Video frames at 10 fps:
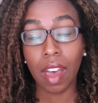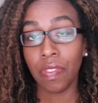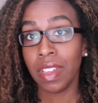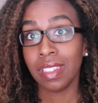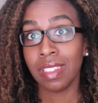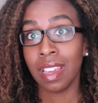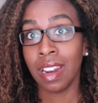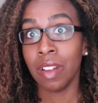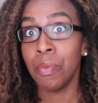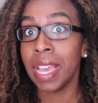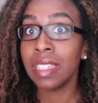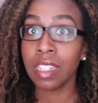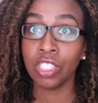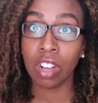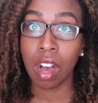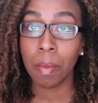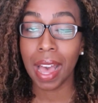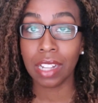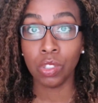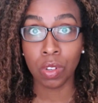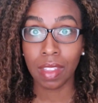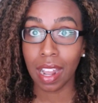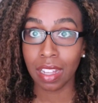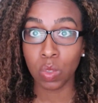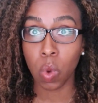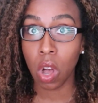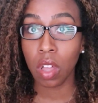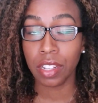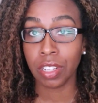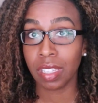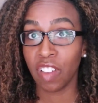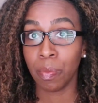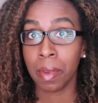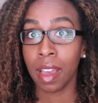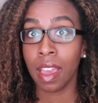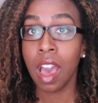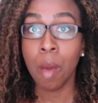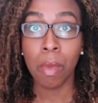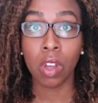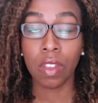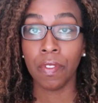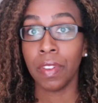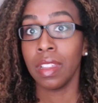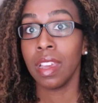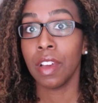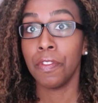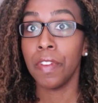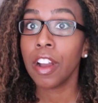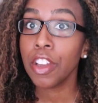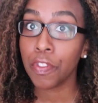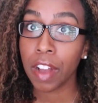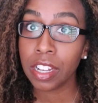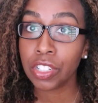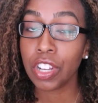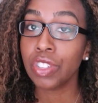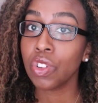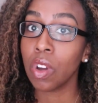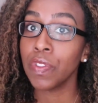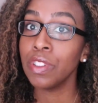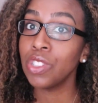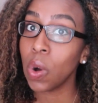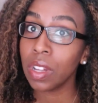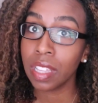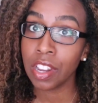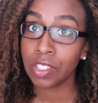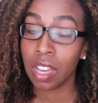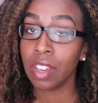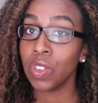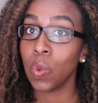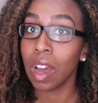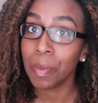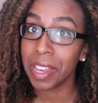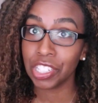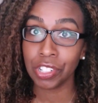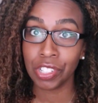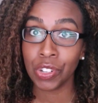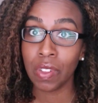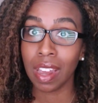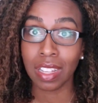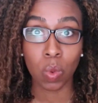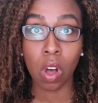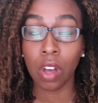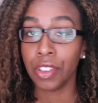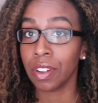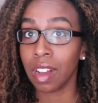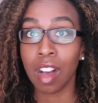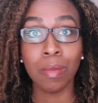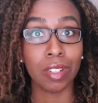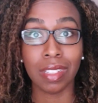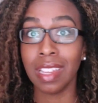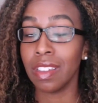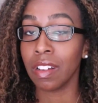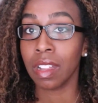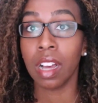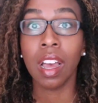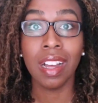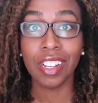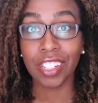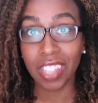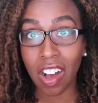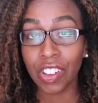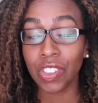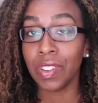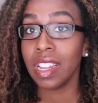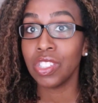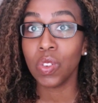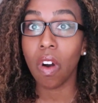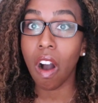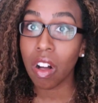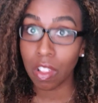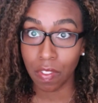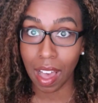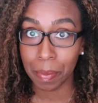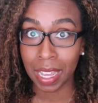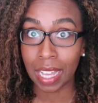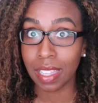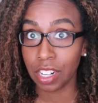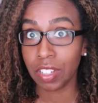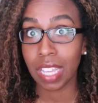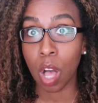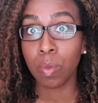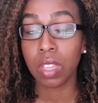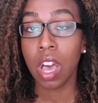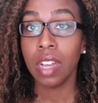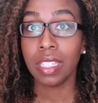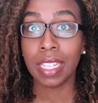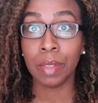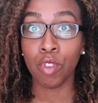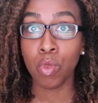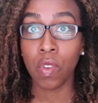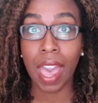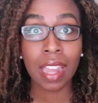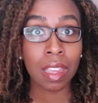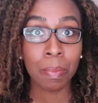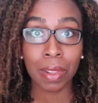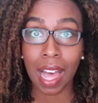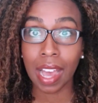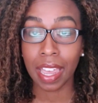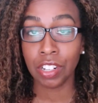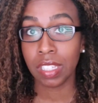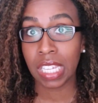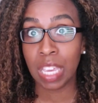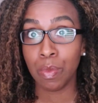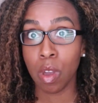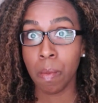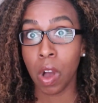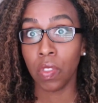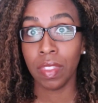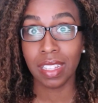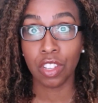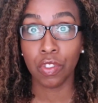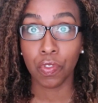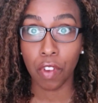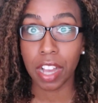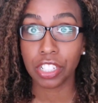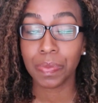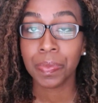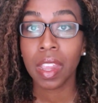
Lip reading: that this did an amazing job at doing that as well and just left my mouth feeling very fresh. So if you don't clean your tongue, you want to make sure to do that as well. Your gums, your teeth, your tongue, you need to do all of that because that just helps to remove any plaque and just keep your mouth nice and fresh.